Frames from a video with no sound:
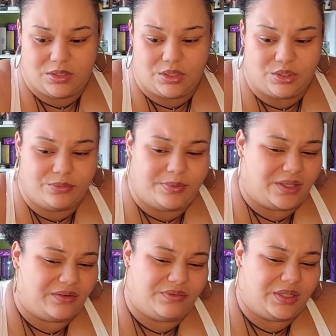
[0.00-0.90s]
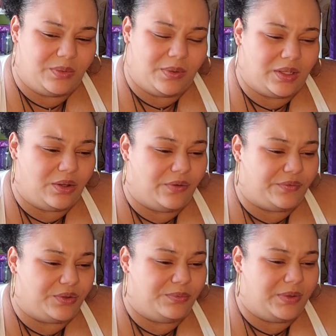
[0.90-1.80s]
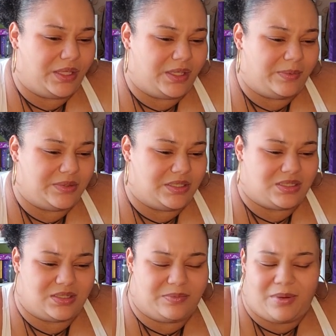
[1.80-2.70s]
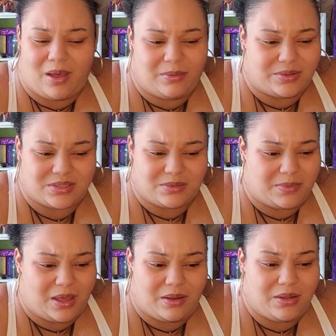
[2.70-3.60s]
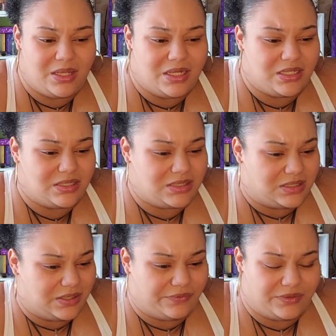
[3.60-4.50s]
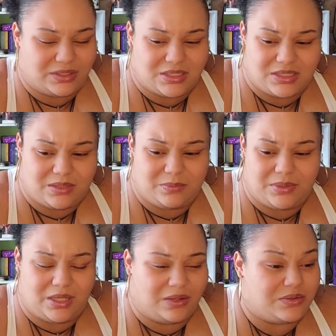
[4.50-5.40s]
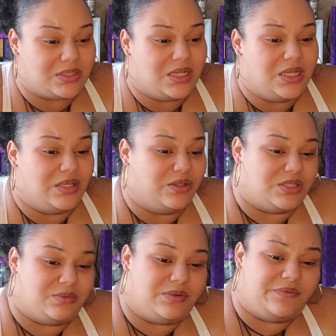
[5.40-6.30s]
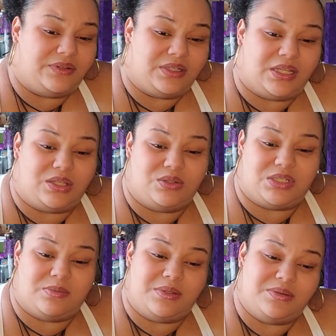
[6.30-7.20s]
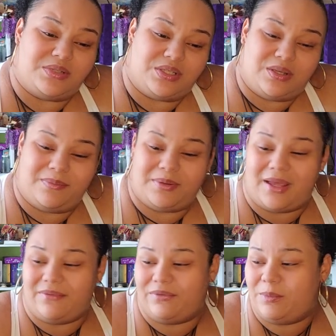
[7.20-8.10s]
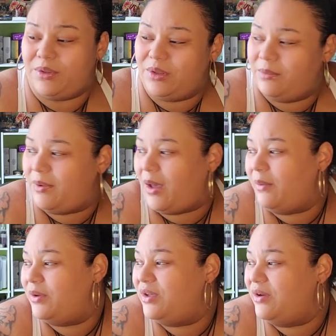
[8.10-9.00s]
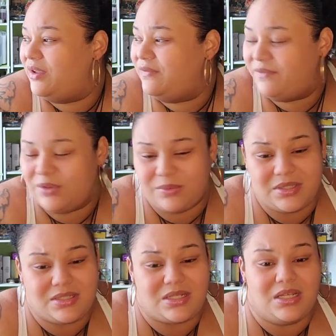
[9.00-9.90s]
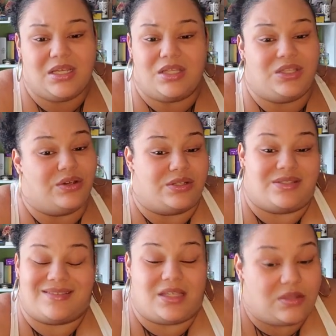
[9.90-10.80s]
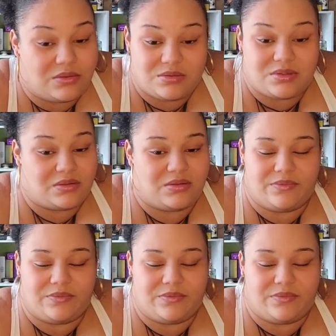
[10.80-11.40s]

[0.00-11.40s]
You being really well off, or you being in a position of power somehow different than someone else. Someone feeling like you should be using your platform or your power, your influence, your skills.